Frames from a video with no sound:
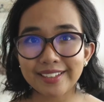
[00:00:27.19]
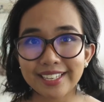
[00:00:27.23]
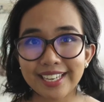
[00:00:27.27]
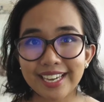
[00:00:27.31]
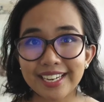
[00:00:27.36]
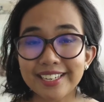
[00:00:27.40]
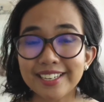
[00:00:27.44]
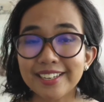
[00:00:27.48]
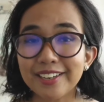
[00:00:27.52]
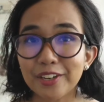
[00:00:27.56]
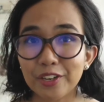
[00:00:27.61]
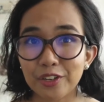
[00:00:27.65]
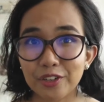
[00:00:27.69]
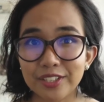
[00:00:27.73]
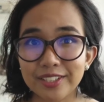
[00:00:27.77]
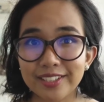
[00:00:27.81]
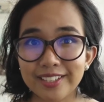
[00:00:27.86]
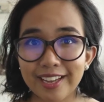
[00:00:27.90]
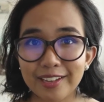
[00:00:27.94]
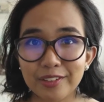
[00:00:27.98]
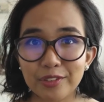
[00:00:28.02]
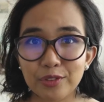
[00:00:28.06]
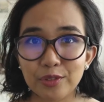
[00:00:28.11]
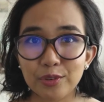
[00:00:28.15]
getting a
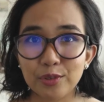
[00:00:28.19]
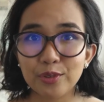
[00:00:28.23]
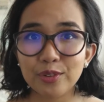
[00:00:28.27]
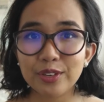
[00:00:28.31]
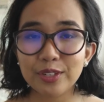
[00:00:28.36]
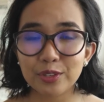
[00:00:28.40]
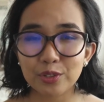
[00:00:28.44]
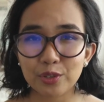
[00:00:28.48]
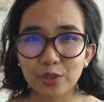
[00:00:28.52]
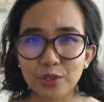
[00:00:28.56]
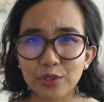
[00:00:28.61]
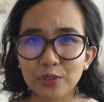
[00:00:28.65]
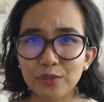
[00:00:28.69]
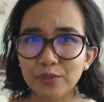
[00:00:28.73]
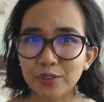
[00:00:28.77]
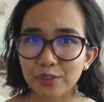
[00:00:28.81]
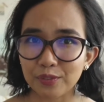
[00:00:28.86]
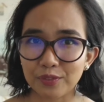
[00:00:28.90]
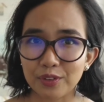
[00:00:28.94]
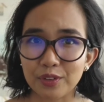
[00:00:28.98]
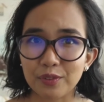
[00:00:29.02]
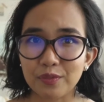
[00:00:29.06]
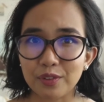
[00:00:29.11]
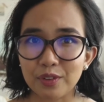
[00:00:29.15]
good tattoo is sort of
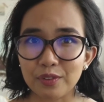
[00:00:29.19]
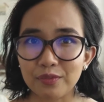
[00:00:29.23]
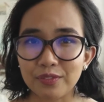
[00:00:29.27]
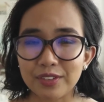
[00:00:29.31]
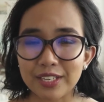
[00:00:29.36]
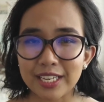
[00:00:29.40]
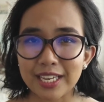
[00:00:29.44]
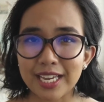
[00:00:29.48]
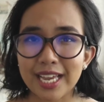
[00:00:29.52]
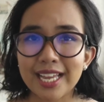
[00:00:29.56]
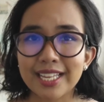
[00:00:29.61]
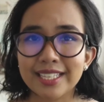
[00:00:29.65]
fifty fifty.